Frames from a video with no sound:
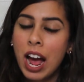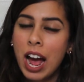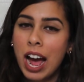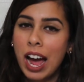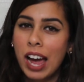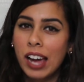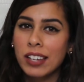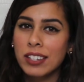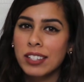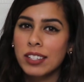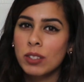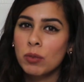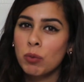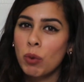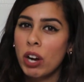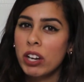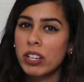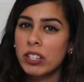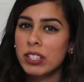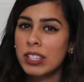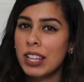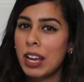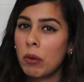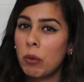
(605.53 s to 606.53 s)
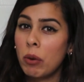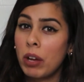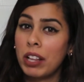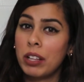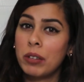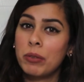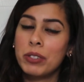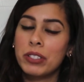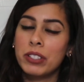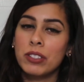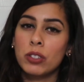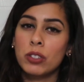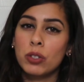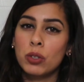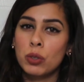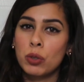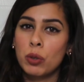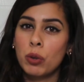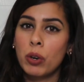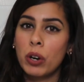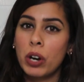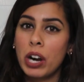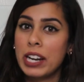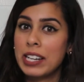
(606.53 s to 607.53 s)
I swatched that while I was in
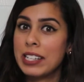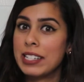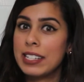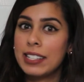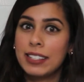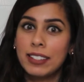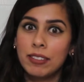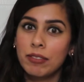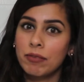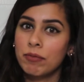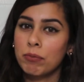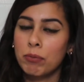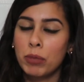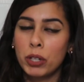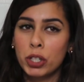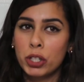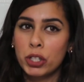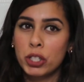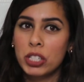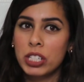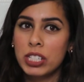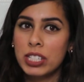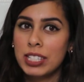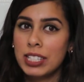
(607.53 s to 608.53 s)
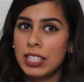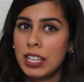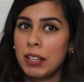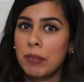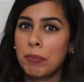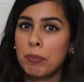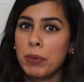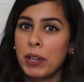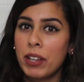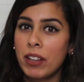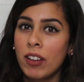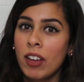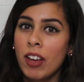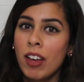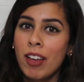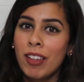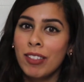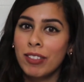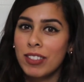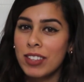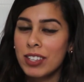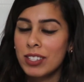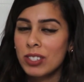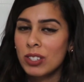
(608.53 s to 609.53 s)
store. I didn't purchase it, but
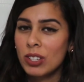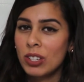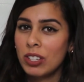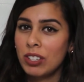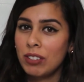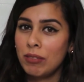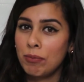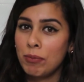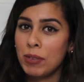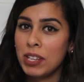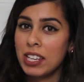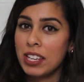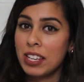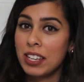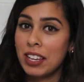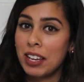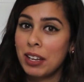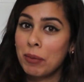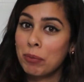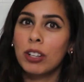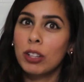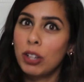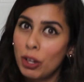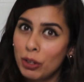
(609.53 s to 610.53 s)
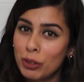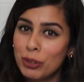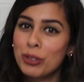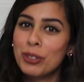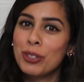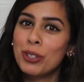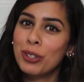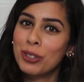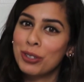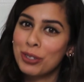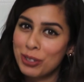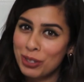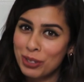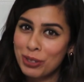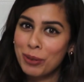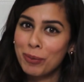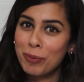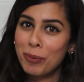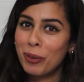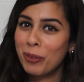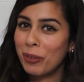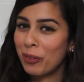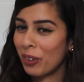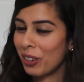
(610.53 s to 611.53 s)
this could be a close
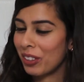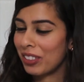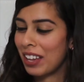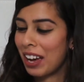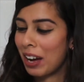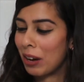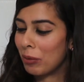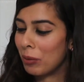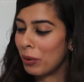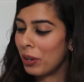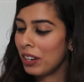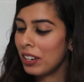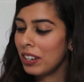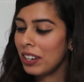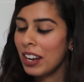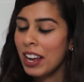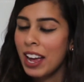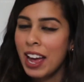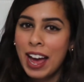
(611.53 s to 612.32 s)
dupe for that one.